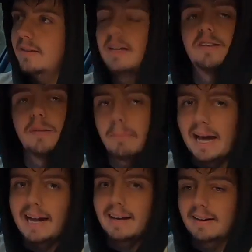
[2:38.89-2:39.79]
it's the
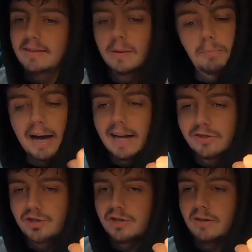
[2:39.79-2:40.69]
back, the
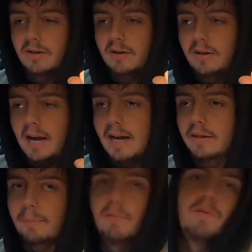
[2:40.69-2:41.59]
badge,
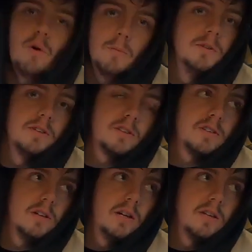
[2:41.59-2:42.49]
and the performance.